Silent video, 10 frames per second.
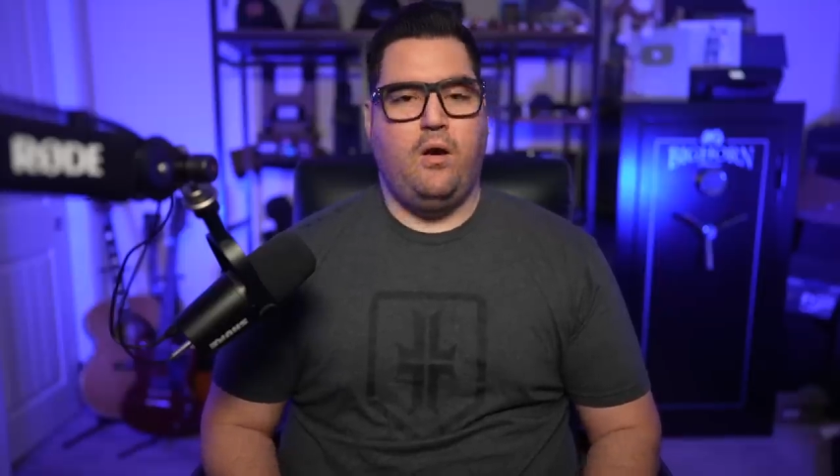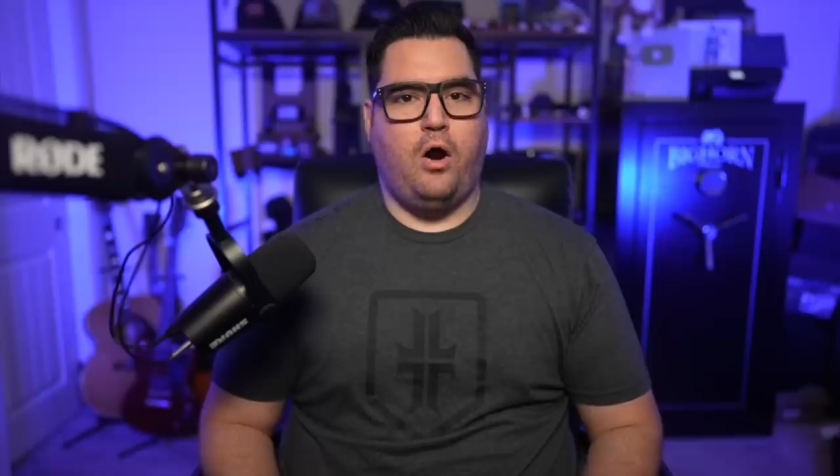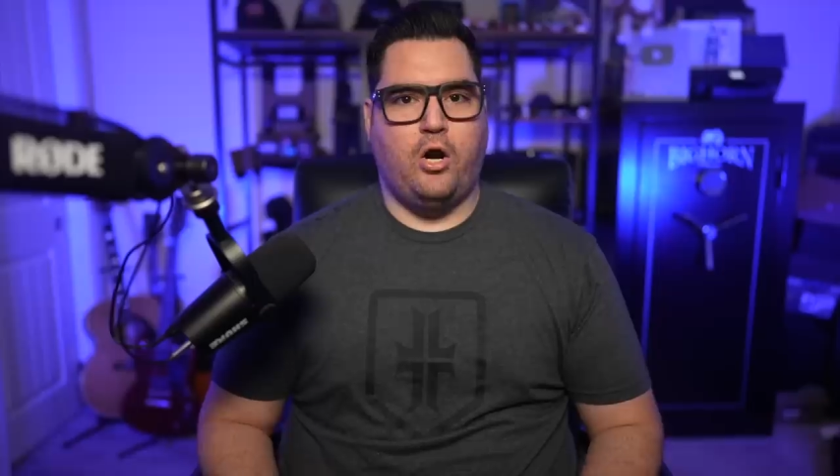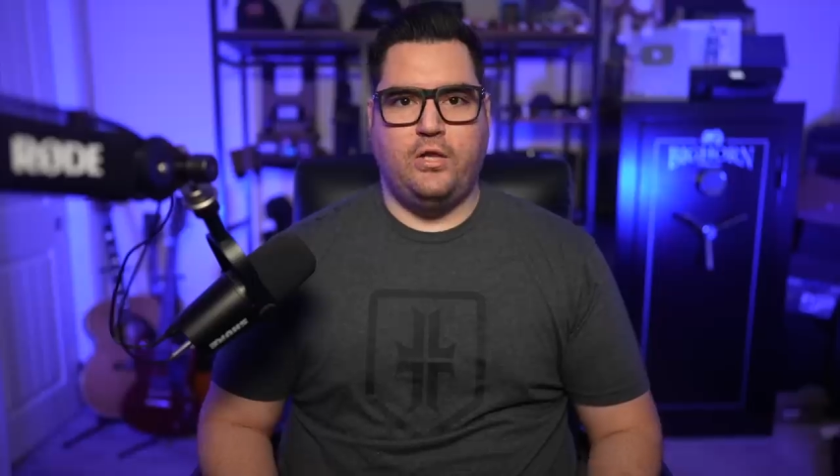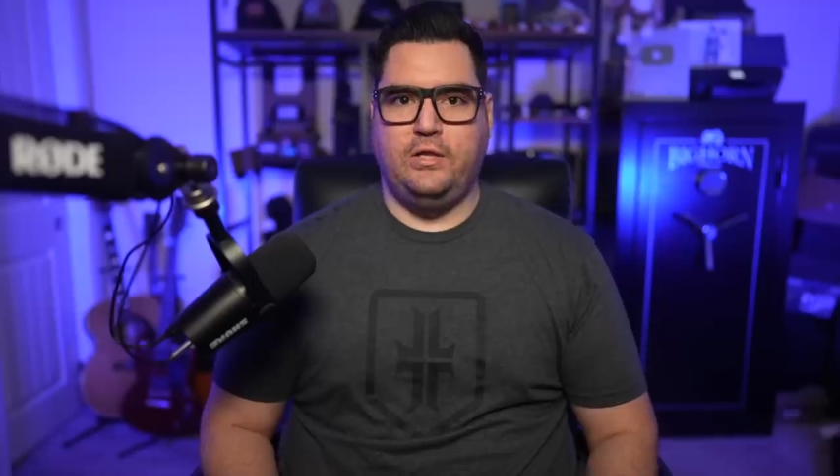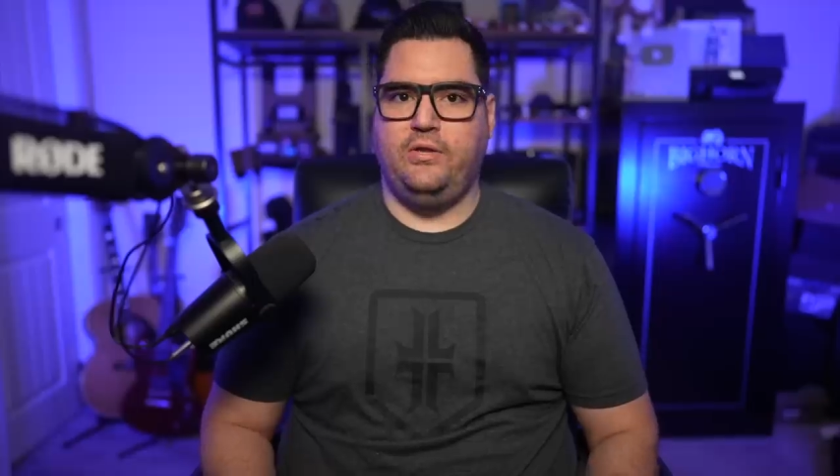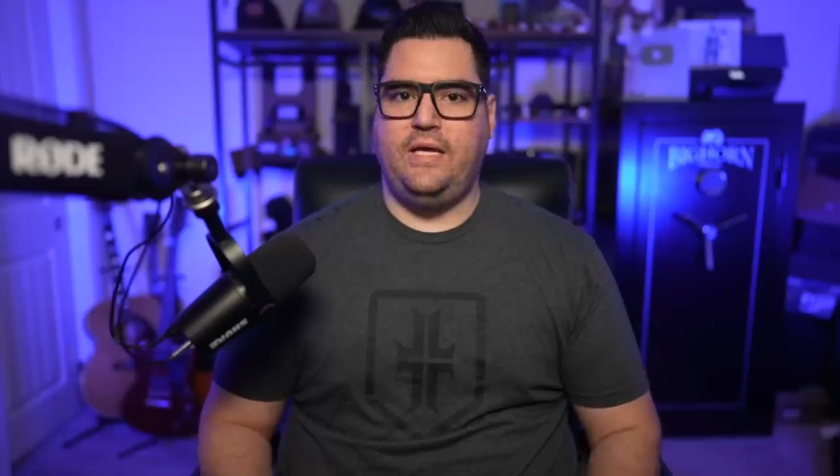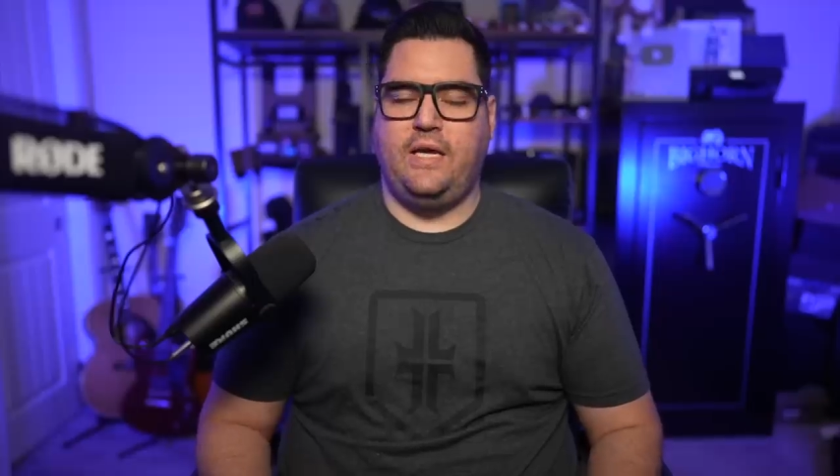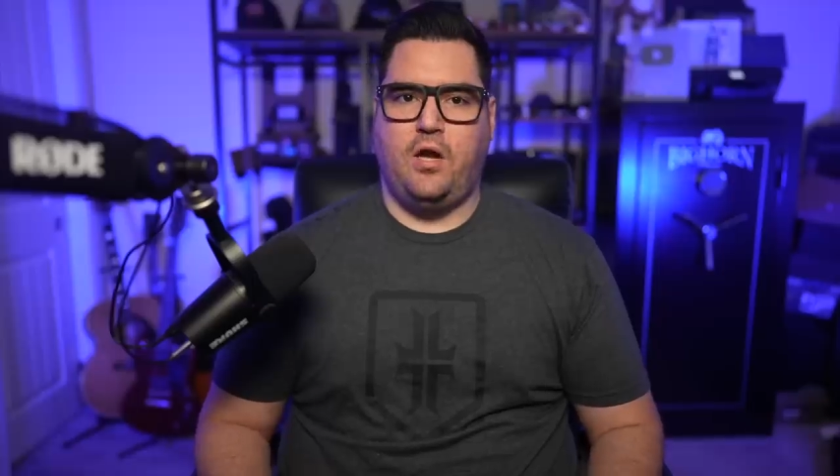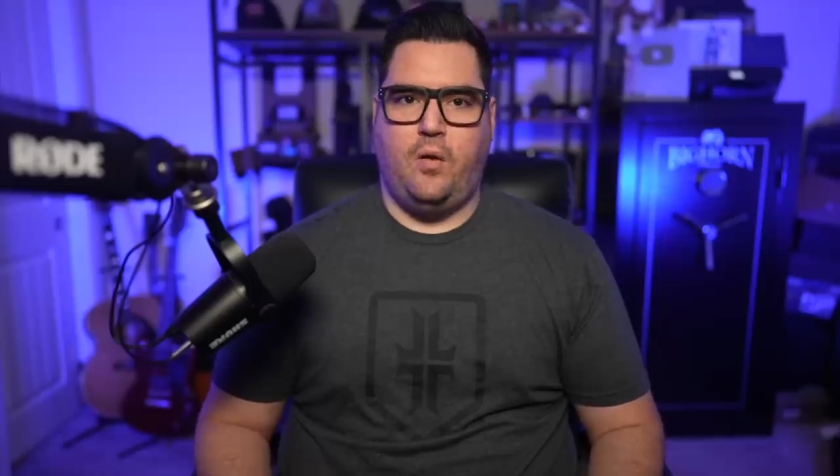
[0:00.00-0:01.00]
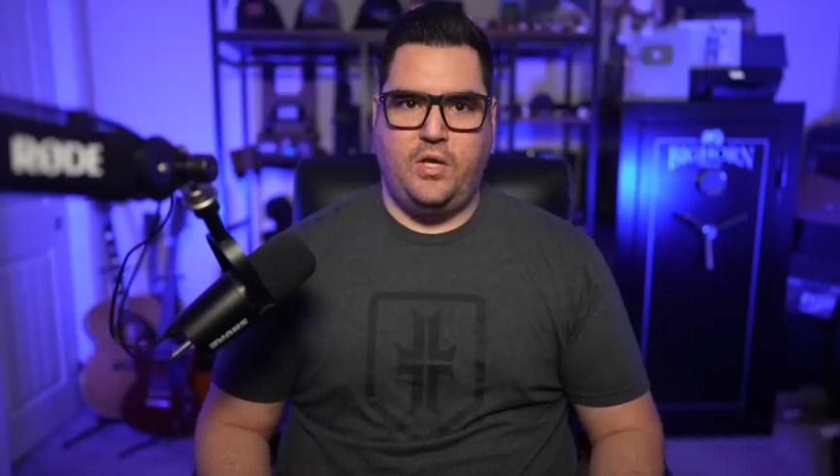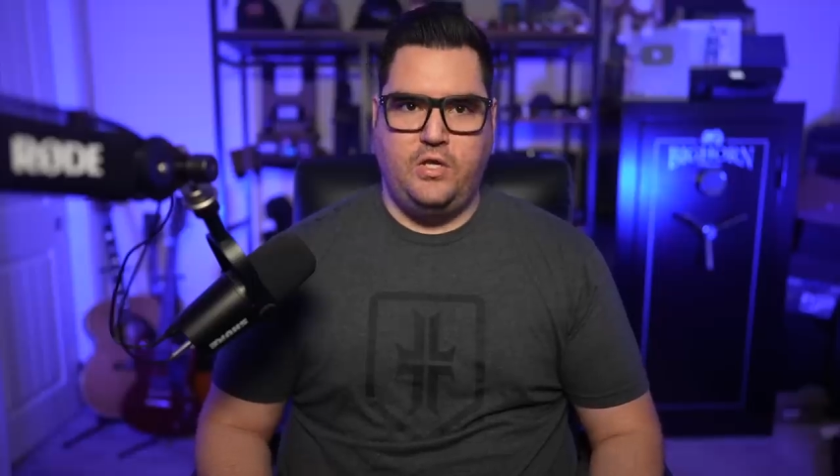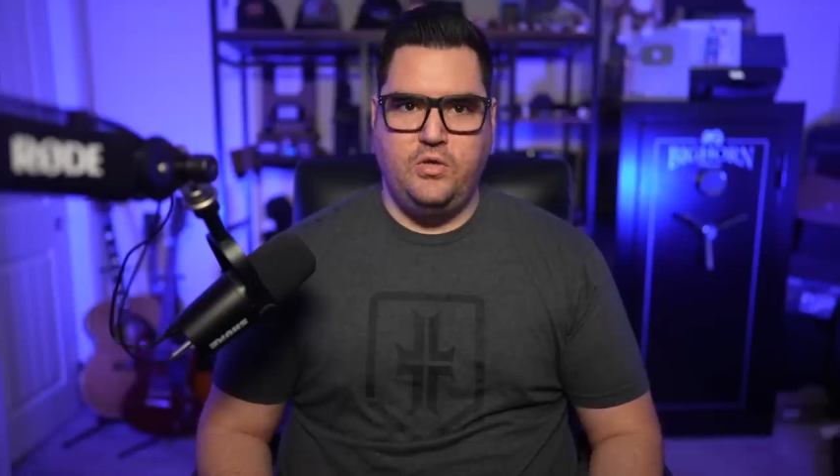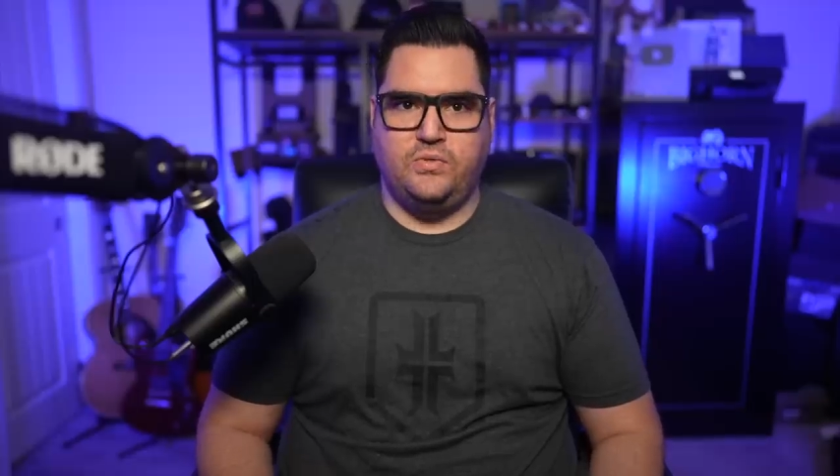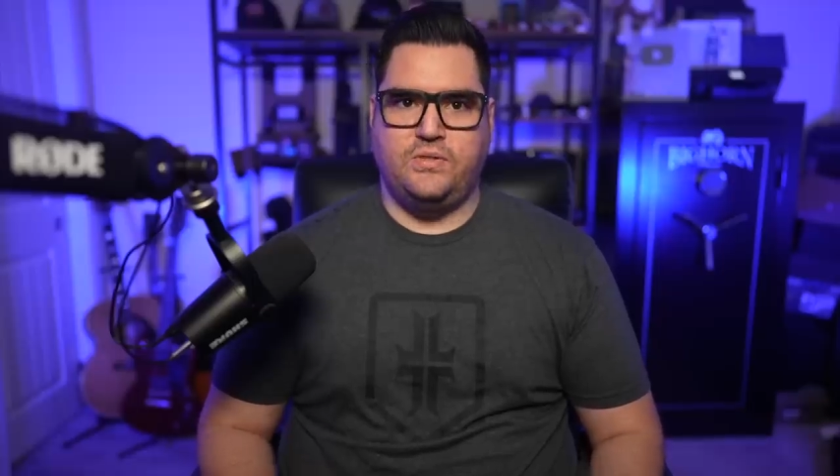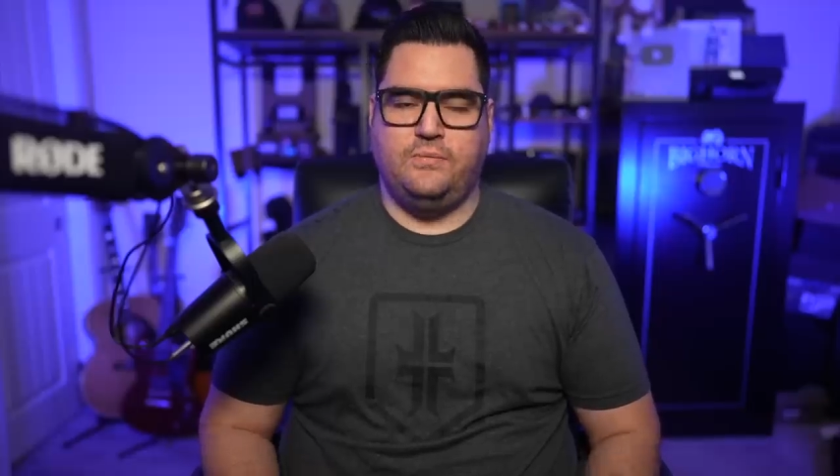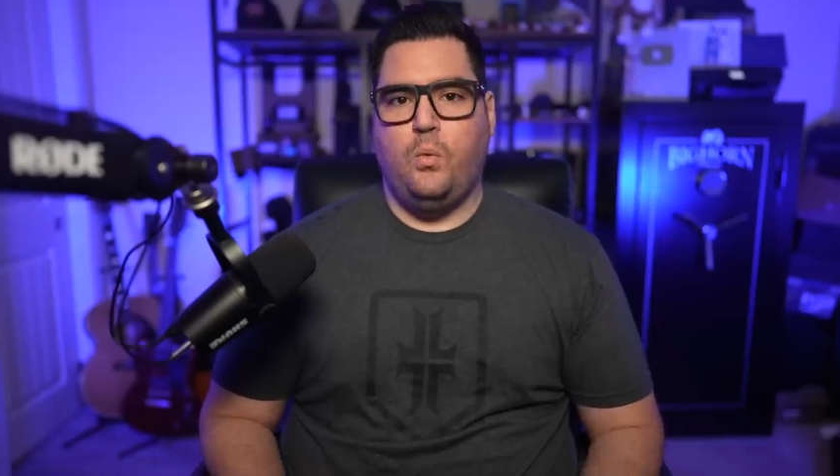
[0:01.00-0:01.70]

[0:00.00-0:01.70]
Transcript: are clearly in common use.